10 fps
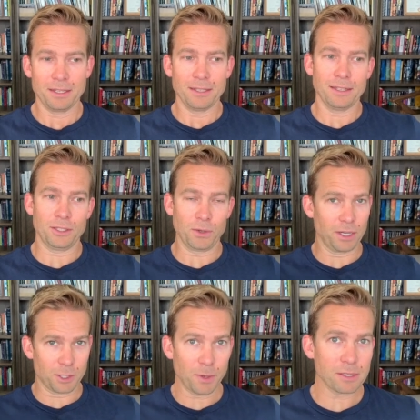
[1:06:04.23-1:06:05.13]
you get
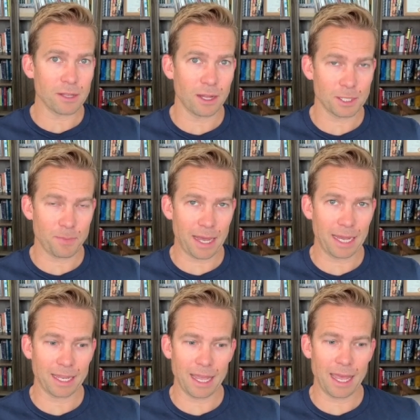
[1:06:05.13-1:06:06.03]
your spell slots
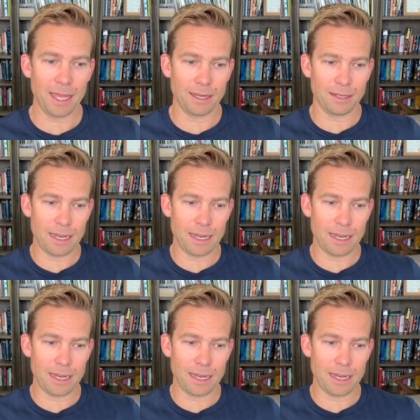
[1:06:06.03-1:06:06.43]
back, and